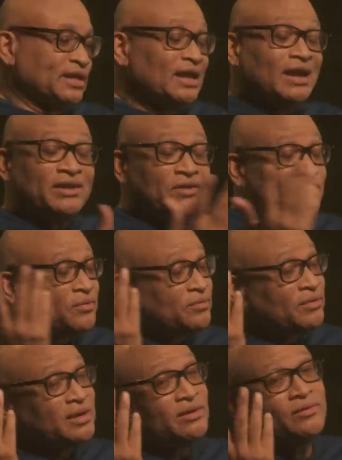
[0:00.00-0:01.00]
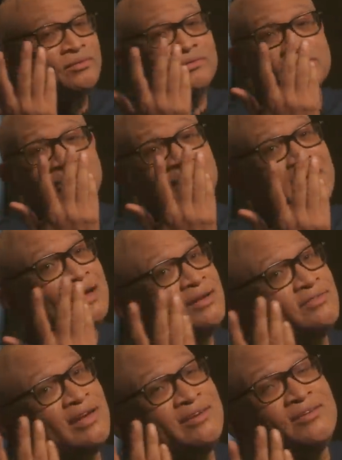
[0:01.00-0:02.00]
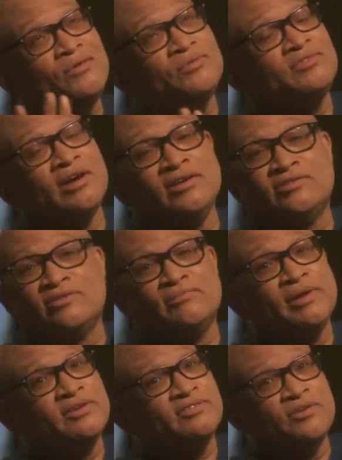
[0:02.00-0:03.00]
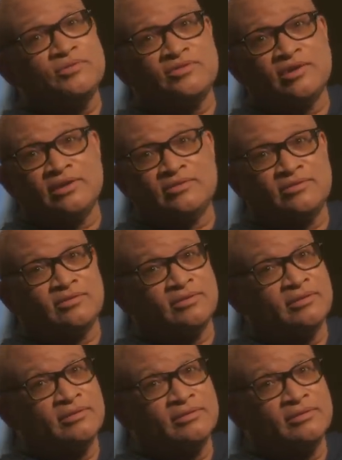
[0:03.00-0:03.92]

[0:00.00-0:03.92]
And I know, guys, I know to us it makes no sense.